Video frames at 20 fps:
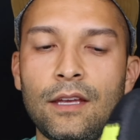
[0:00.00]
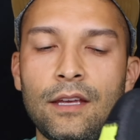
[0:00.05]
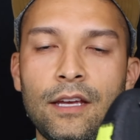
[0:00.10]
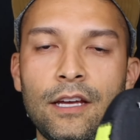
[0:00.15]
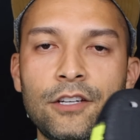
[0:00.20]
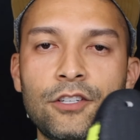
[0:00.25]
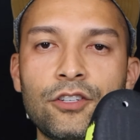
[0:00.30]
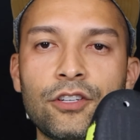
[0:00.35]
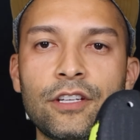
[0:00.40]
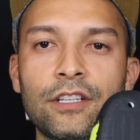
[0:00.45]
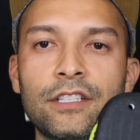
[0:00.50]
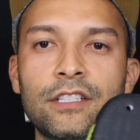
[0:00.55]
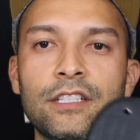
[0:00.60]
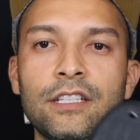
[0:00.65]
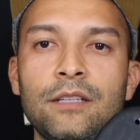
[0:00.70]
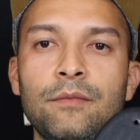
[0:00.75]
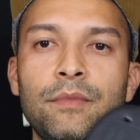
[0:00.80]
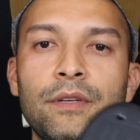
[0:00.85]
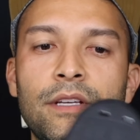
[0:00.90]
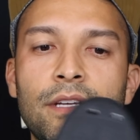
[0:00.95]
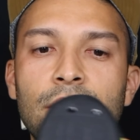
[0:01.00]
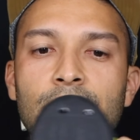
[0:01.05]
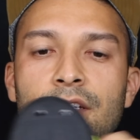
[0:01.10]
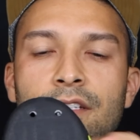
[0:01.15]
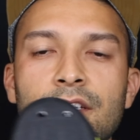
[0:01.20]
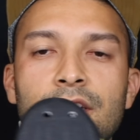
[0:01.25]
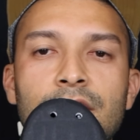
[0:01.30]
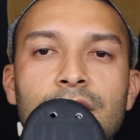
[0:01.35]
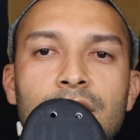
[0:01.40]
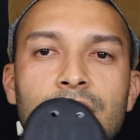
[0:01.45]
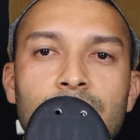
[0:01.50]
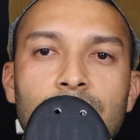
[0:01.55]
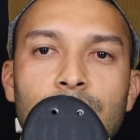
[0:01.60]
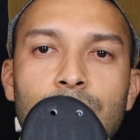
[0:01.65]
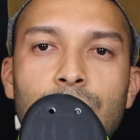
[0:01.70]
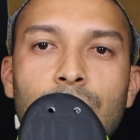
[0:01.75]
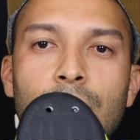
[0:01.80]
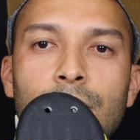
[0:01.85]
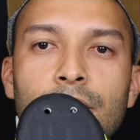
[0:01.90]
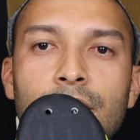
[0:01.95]
as you can see, because it's
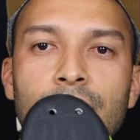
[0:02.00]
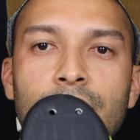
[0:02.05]
probably